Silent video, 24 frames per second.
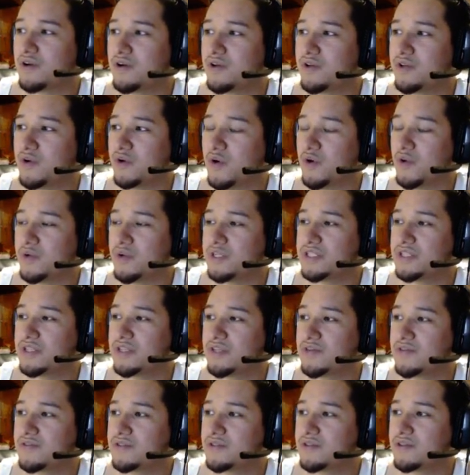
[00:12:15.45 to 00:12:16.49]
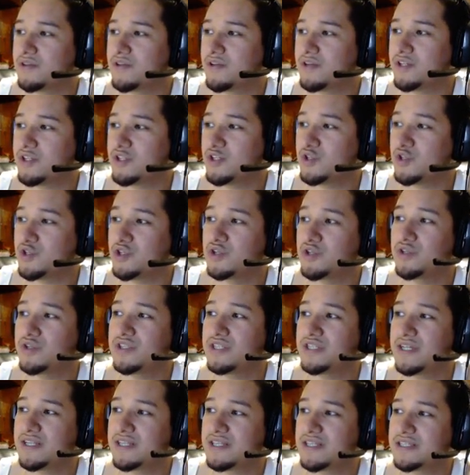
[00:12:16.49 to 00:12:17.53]
or you always sit there for so long, you could
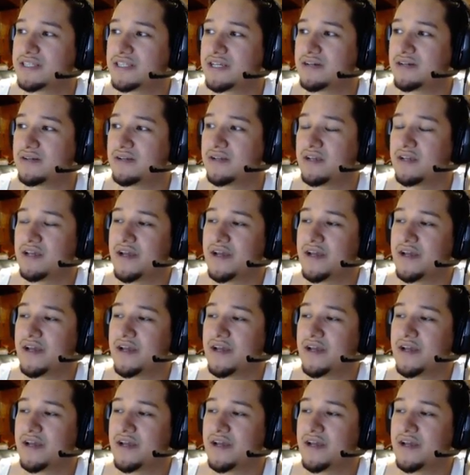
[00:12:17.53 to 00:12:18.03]
take this out.